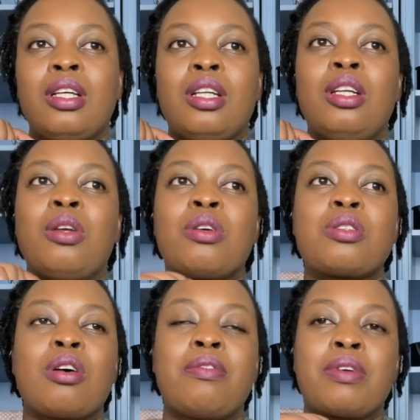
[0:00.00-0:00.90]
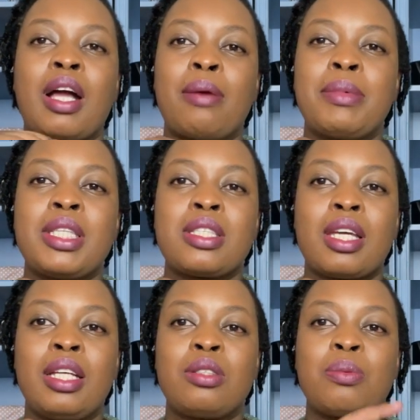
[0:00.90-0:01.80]
lots of garments,
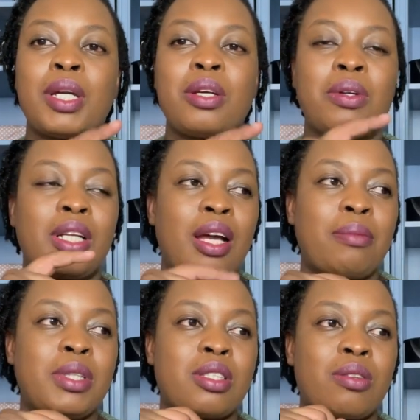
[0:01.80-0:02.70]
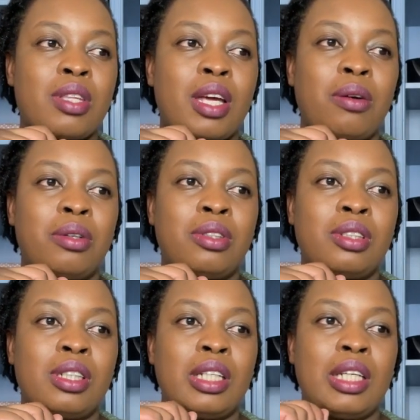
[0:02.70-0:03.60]
and working on garments on their own
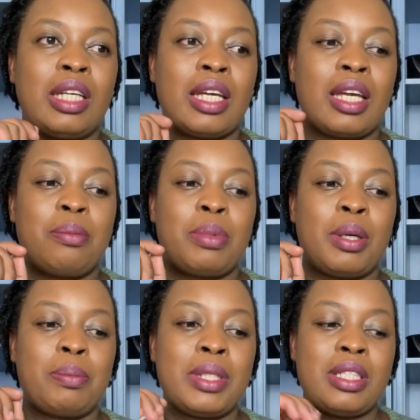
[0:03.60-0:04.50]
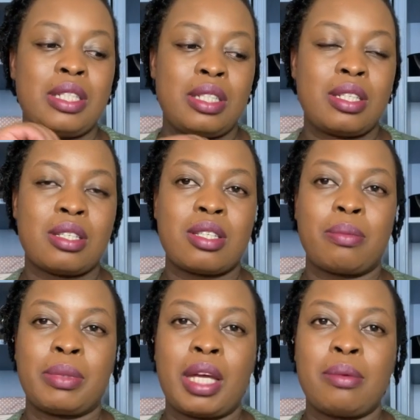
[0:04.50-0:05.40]
can be a bit tedious
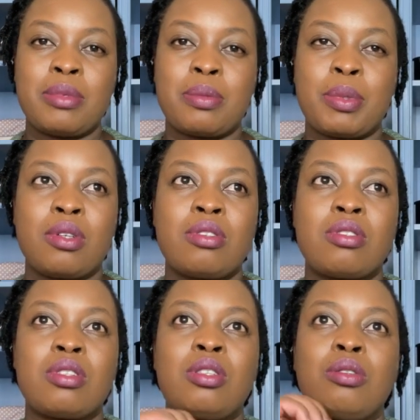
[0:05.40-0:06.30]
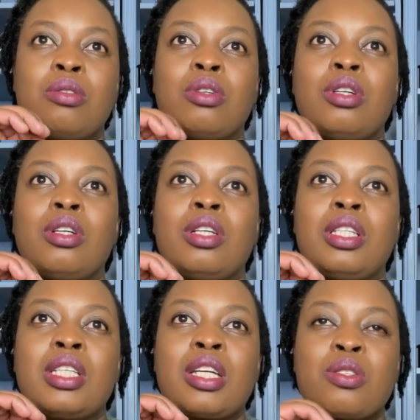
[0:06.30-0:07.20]
sometimes because you
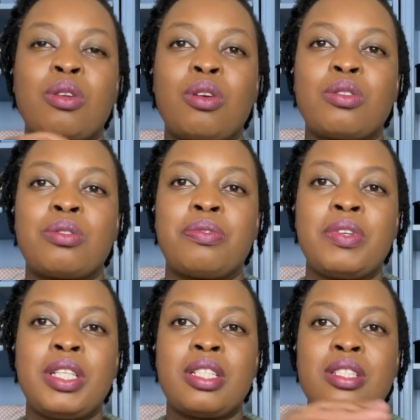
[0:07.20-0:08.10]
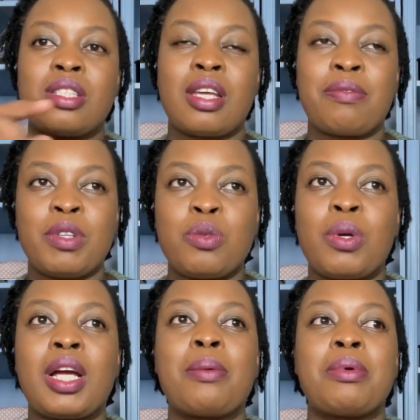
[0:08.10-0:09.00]
take so long to finish stuff, and you
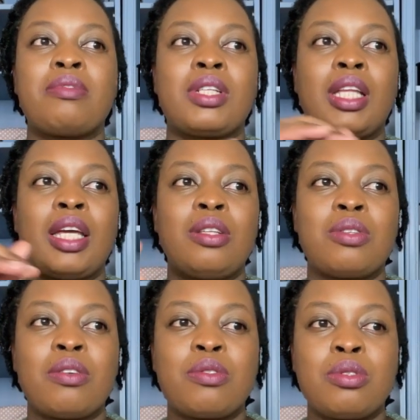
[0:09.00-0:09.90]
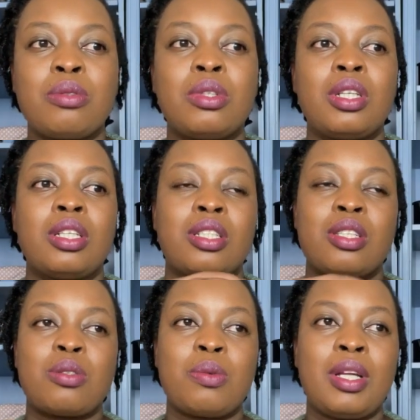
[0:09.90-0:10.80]
wake up every day and you have to
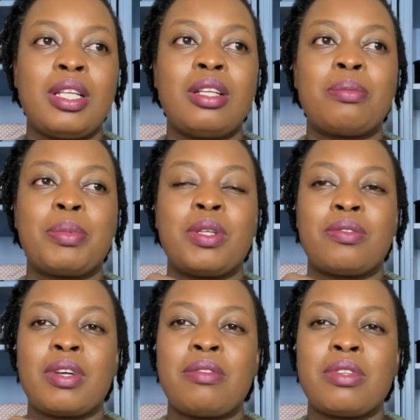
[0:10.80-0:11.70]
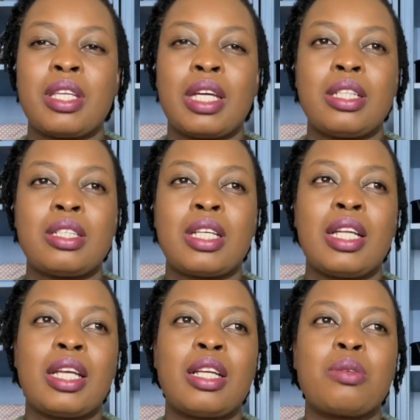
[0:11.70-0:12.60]
just do a little bit of everything, and it
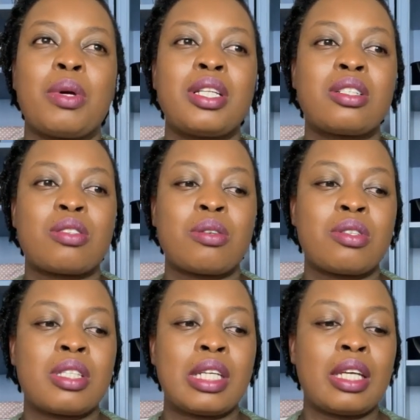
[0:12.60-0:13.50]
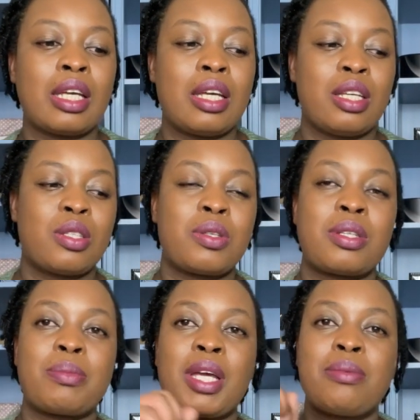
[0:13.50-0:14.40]
can get quite exhausting. So
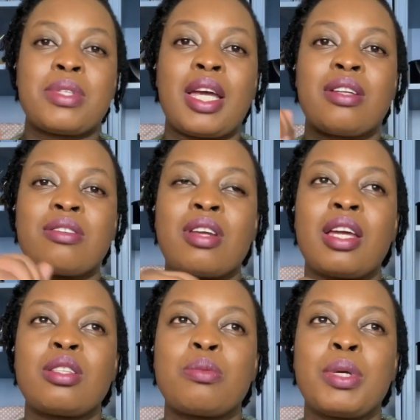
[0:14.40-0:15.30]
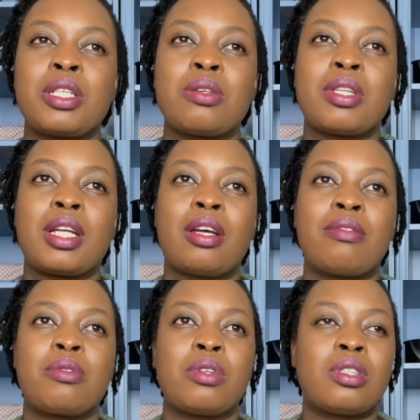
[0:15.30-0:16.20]
sometimes I try to make sure that
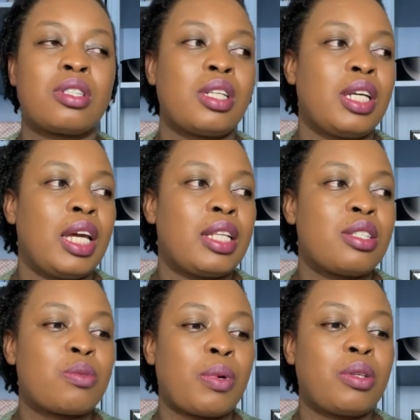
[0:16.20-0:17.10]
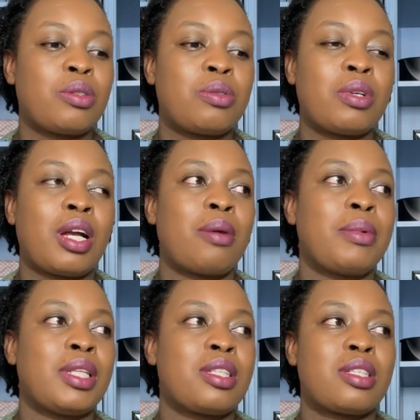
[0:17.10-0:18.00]
I've got at least 1 or 2
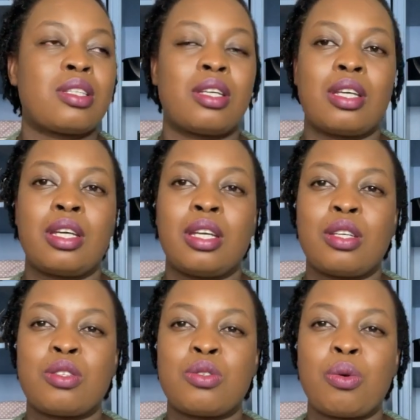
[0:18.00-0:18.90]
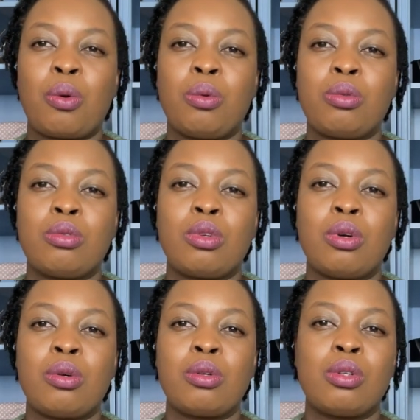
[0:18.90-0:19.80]
garments, a shawl
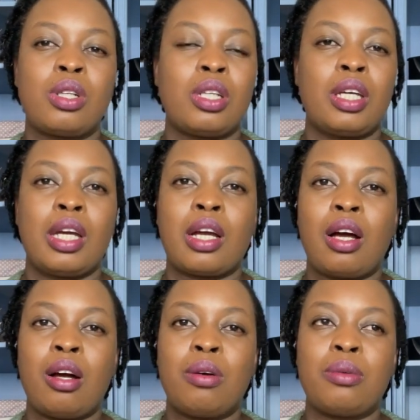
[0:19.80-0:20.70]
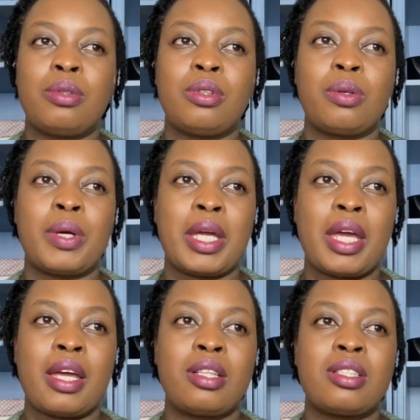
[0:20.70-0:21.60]
or a cowl or a
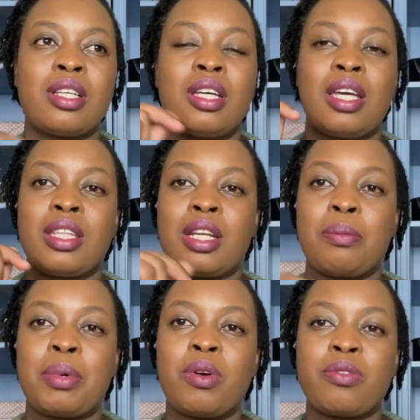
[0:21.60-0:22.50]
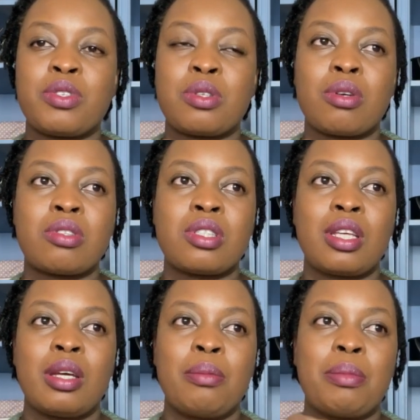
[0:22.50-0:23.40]
hat, and then a pair of socks.
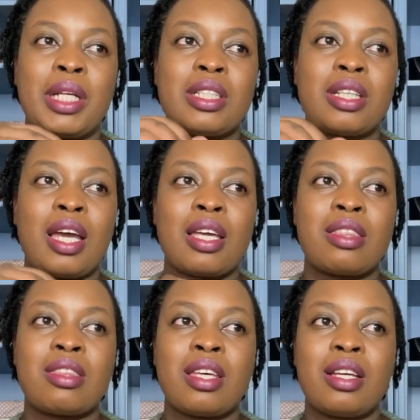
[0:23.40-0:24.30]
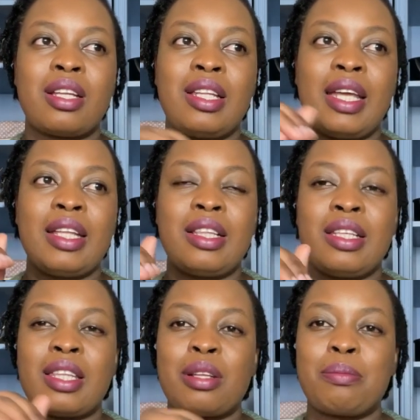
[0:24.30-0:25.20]
But I think lately
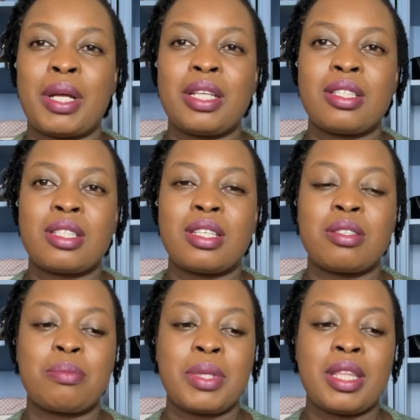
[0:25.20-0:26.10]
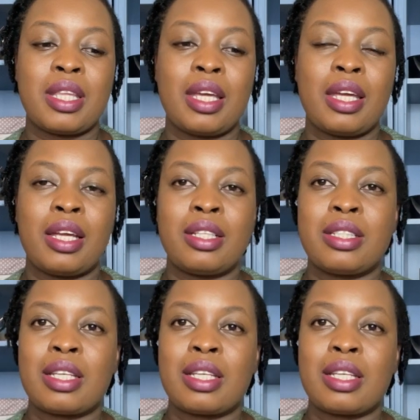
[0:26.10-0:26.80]
that balance hasn't been there, and